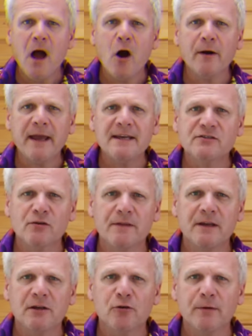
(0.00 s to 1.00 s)
Okay, so
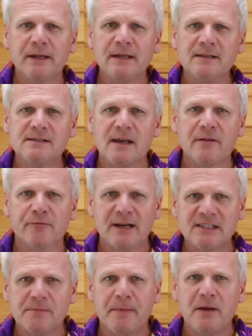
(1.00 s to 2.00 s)
the ingredients and the
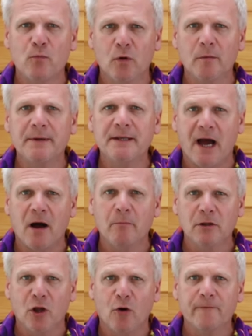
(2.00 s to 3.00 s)
recipe will be down
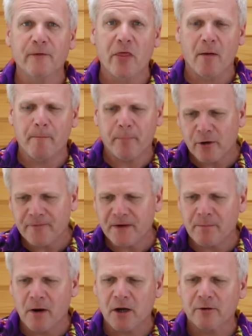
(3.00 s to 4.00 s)
below for the
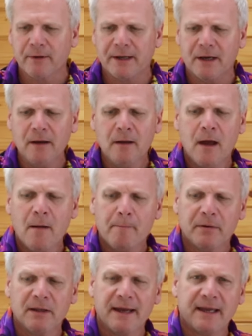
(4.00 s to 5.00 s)
perfect margarita.
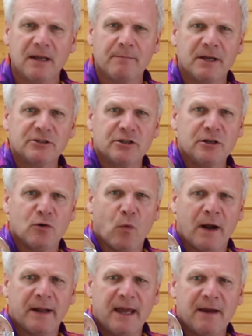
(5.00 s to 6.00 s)
But like I mentioned, you
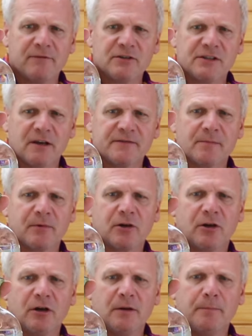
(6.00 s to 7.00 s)
want to have yourself some
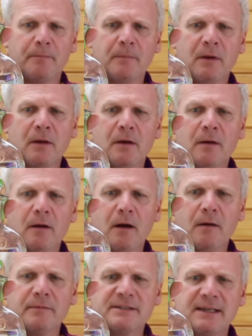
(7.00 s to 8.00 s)
good
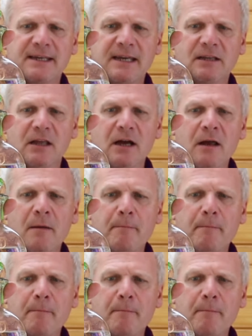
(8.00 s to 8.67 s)
tequila.